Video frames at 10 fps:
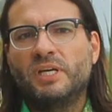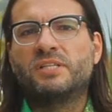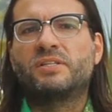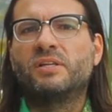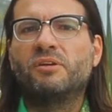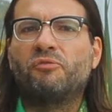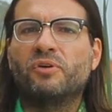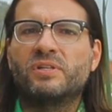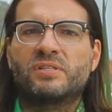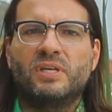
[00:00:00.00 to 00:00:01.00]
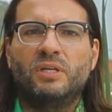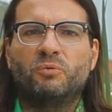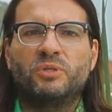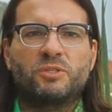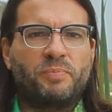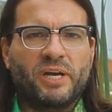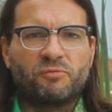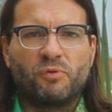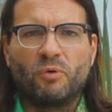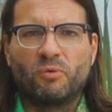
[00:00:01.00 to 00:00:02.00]
It's the difference in
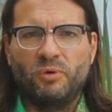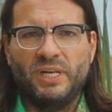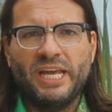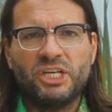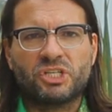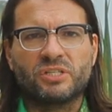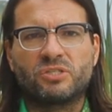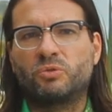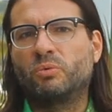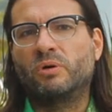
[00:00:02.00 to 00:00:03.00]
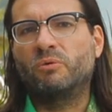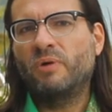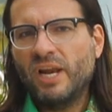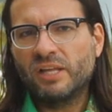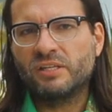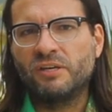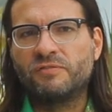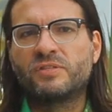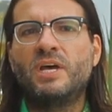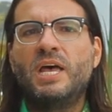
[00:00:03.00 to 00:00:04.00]
respectful relations to our
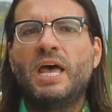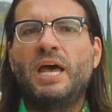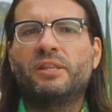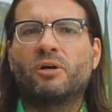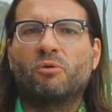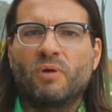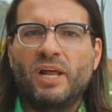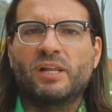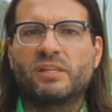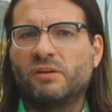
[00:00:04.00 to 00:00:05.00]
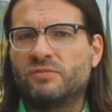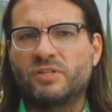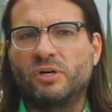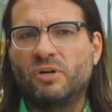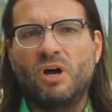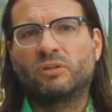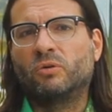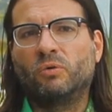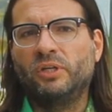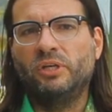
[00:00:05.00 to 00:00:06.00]
relatives, and our relatives are not
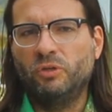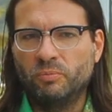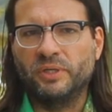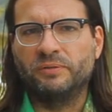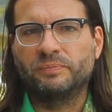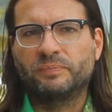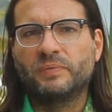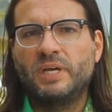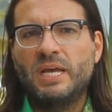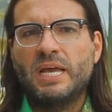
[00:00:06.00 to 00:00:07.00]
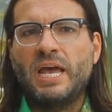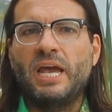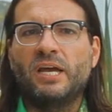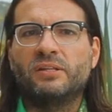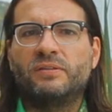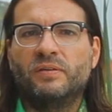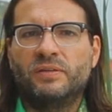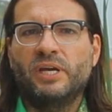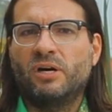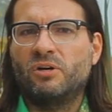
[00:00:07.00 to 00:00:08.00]
only human. And
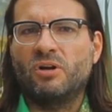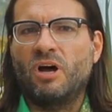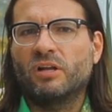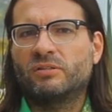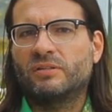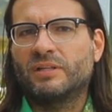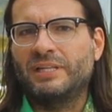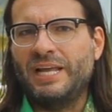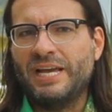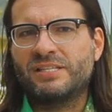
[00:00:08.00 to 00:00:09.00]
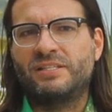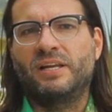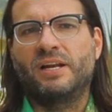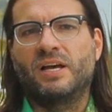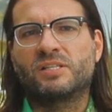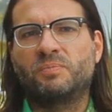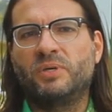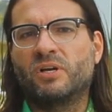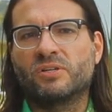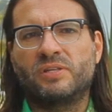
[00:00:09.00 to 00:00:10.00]
they are not less than us
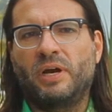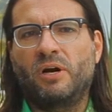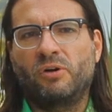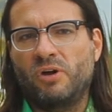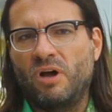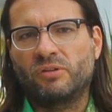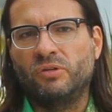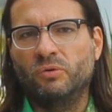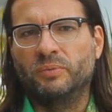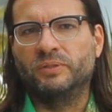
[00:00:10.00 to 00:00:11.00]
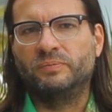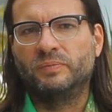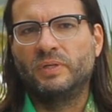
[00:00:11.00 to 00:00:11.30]
because they are not human.